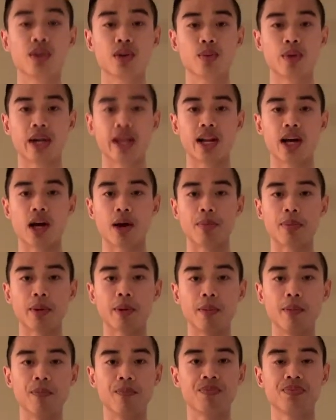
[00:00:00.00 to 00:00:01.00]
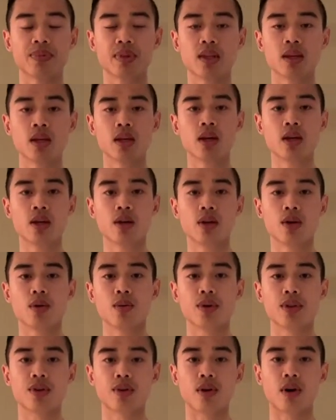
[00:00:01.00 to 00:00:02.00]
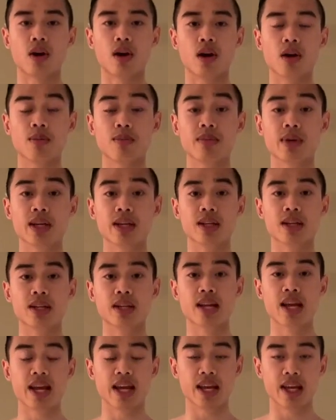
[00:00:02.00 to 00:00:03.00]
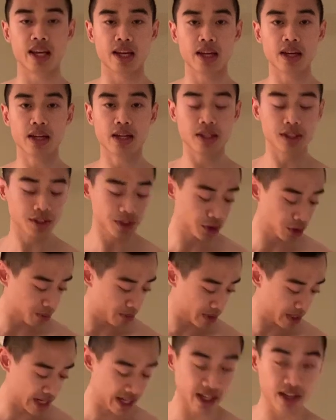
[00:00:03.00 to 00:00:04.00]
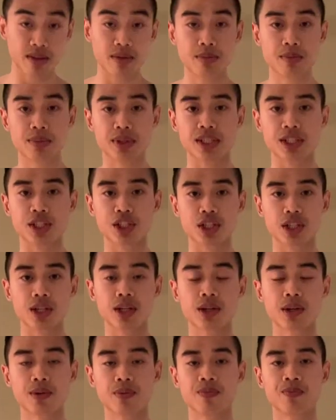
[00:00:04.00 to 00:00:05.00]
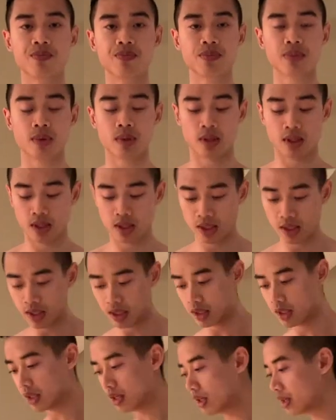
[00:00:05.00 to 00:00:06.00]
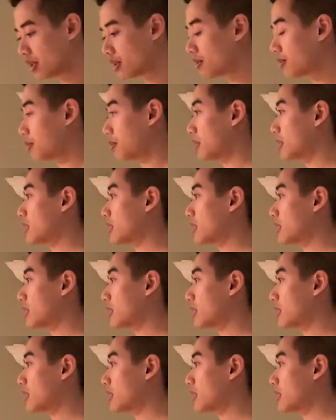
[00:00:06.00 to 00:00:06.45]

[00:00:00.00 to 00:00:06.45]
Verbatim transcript: the weight up with your arm in a supinated position. It's from the